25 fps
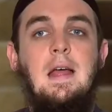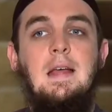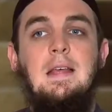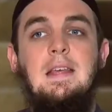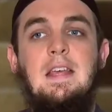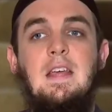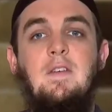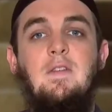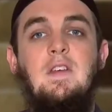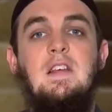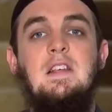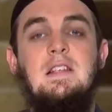
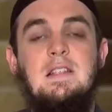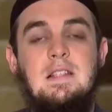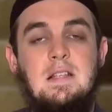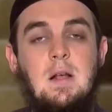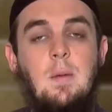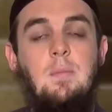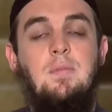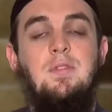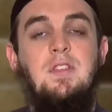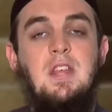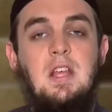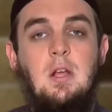giving
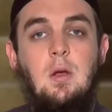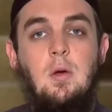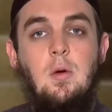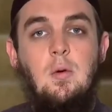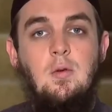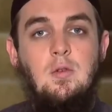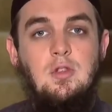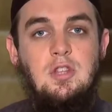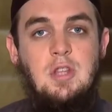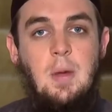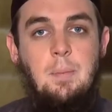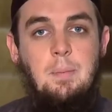something
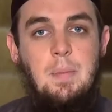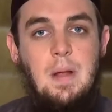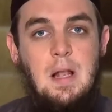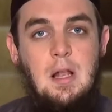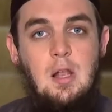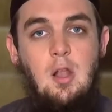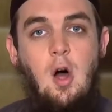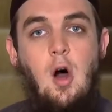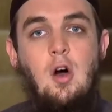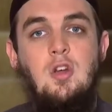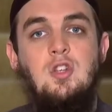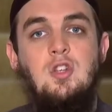that
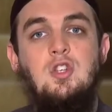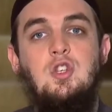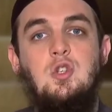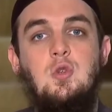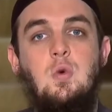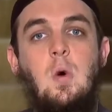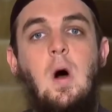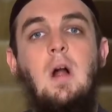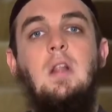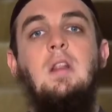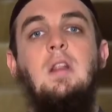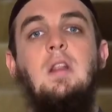belongs to
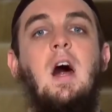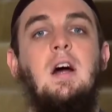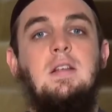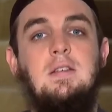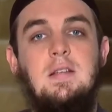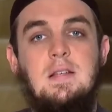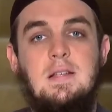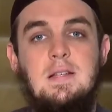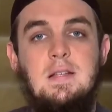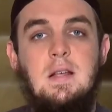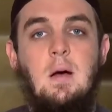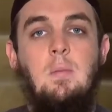Allah to
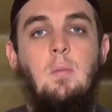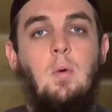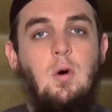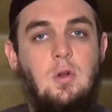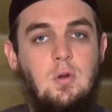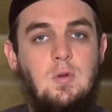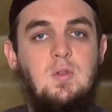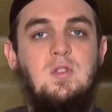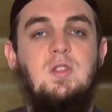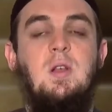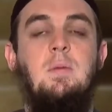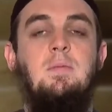someone
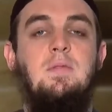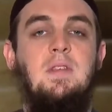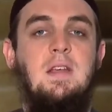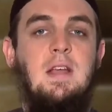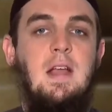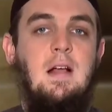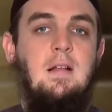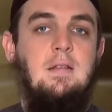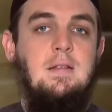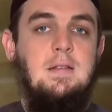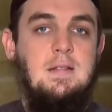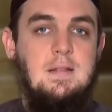or something
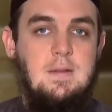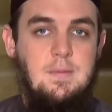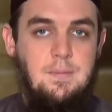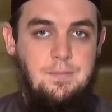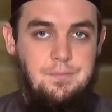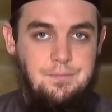else.